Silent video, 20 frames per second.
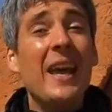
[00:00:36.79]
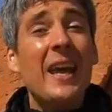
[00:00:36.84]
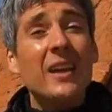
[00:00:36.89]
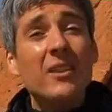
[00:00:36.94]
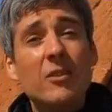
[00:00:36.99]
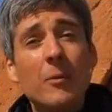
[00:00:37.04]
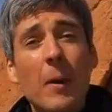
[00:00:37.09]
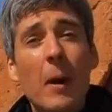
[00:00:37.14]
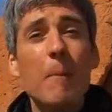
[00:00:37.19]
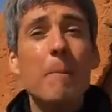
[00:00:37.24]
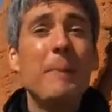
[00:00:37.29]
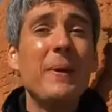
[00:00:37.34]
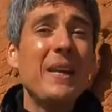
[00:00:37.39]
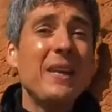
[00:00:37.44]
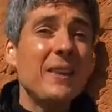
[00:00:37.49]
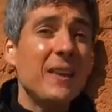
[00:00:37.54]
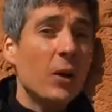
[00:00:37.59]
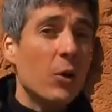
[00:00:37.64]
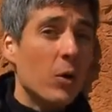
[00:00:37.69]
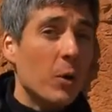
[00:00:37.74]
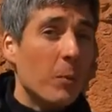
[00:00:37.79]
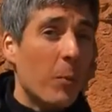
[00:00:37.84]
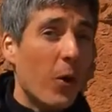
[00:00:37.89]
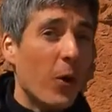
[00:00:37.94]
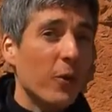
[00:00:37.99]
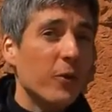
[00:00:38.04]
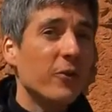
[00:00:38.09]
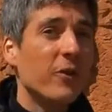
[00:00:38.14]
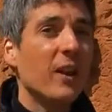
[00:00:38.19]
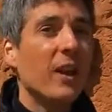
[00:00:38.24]
It's about being there in
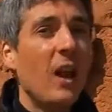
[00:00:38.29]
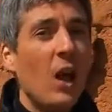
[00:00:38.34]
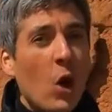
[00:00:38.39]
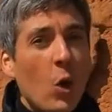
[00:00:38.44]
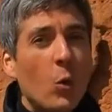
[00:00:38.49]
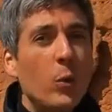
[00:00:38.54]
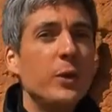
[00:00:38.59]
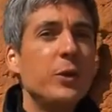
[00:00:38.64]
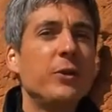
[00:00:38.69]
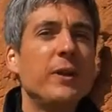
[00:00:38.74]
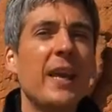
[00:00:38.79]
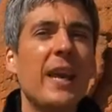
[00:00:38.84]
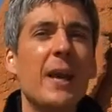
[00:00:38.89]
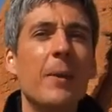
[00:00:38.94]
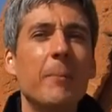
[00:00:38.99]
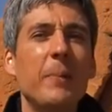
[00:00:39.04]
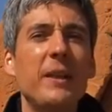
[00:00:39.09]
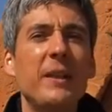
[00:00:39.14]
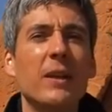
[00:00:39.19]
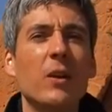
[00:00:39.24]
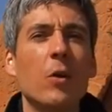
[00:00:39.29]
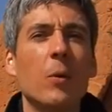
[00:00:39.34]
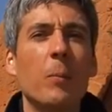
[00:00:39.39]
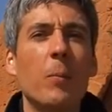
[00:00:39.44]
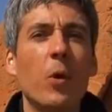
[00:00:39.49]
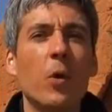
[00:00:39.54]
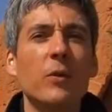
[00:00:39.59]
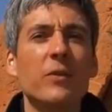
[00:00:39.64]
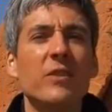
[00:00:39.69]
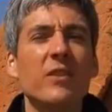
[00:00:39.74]
person when you can't be there in
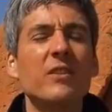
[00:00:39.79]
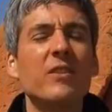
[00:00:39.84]
person.